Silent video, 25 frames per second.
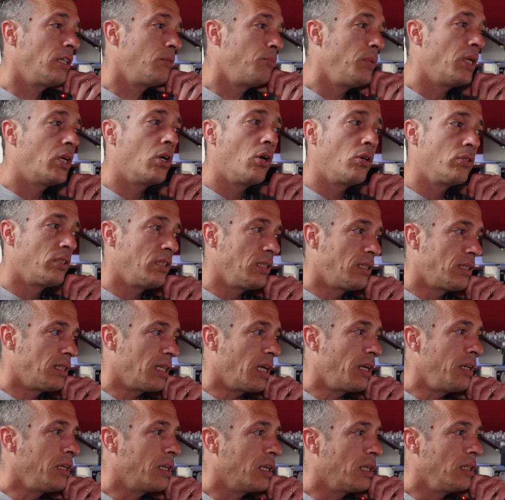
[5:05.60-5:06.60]
because it's
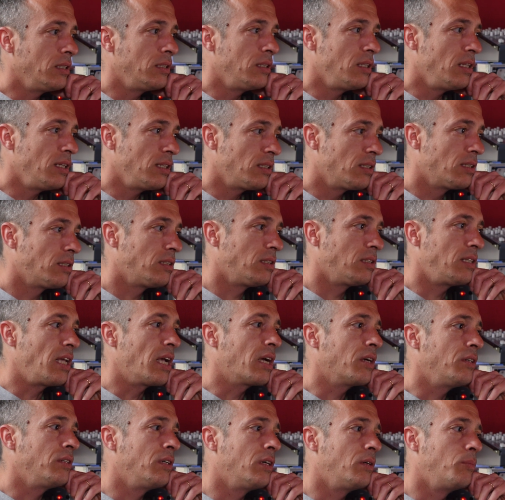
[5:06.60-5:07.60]
adding this
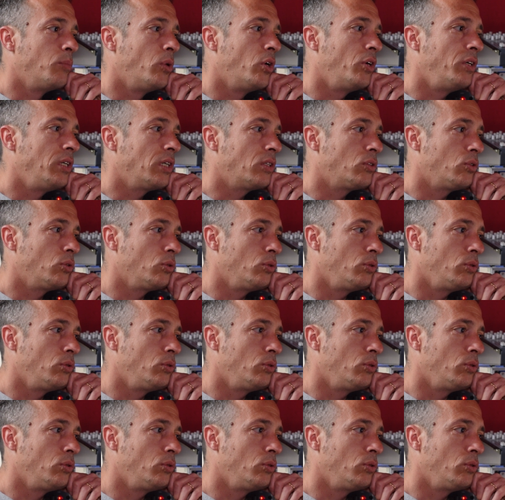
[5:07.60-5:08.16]
second harmonic to